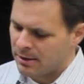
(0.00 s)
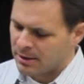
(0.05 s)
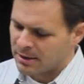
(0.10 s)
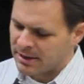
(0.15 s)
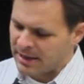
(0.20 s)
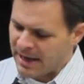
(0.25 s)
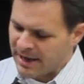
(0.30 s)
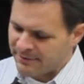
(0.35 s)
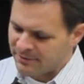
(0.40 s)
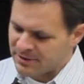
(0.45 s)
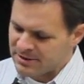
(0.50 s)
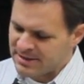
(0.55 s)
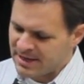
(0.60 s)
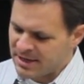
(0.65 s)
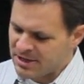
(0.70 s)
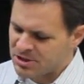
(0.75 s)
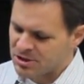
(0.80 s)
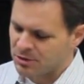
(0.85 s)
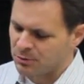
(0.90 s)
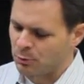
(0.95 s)

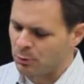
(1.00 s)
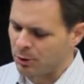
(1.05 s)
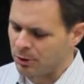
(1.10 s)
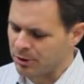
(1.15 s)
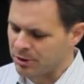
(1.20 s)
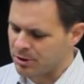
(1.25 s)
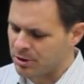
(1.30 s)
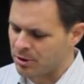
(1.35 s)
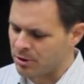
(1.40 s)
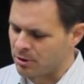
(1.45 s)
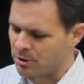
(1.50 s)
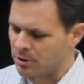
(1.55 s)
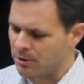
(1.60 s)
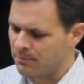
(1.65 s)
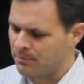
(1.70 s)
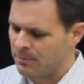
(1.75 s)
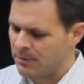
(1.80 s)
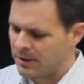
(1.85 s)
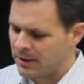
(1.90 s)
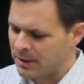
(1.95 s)
cavitation will occur
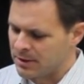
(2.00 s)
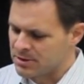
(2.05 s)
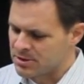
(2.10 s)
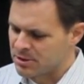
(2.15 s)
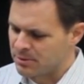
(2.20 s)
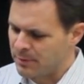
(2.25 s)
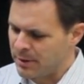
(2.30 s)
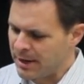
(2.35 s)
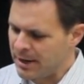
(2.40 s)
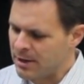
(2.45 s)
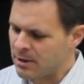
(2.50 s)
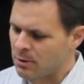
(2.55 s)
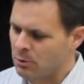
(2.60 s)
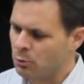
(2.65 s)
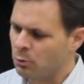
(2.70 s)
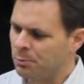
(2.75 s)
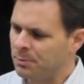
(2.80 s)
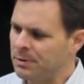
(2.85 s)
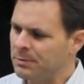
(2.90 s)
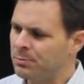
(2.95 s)
and some air
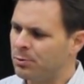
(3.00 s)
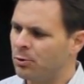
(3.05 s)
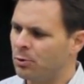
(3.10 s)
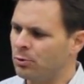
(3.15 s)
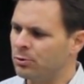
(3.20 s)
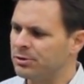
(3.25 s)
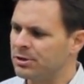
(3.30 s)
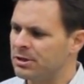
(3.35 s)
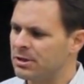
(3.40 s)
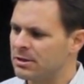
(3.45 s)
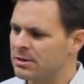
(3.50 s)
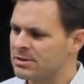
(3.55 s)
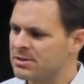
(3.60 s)
will be pulled into the